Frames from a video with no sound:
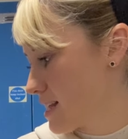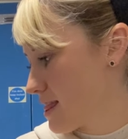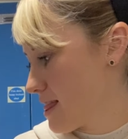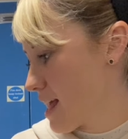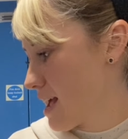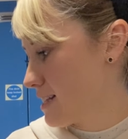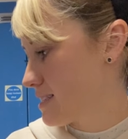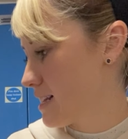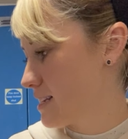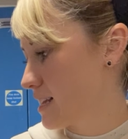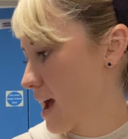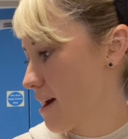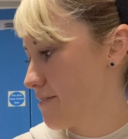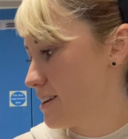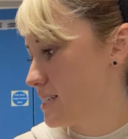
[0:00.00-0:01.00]
in there," said
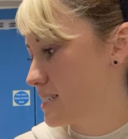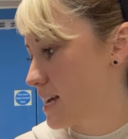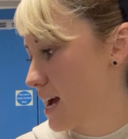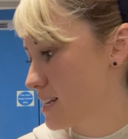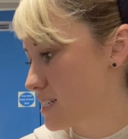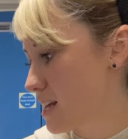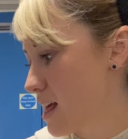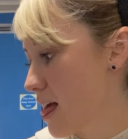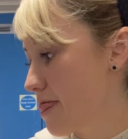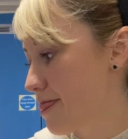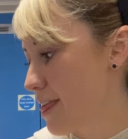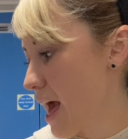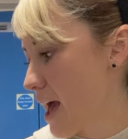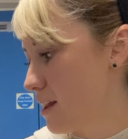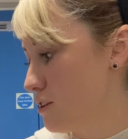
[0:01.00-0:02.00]
Kerry's dad.
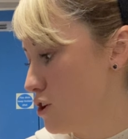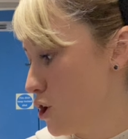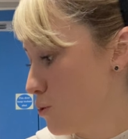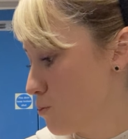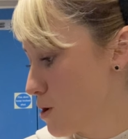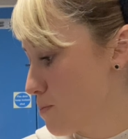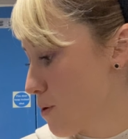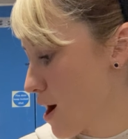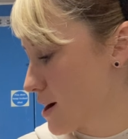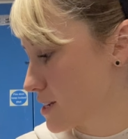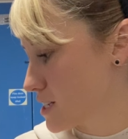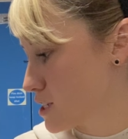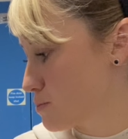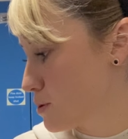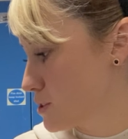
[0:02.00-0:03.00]
"Then we
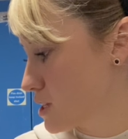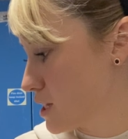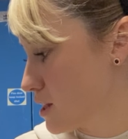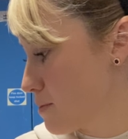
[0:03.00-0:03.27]
practice putting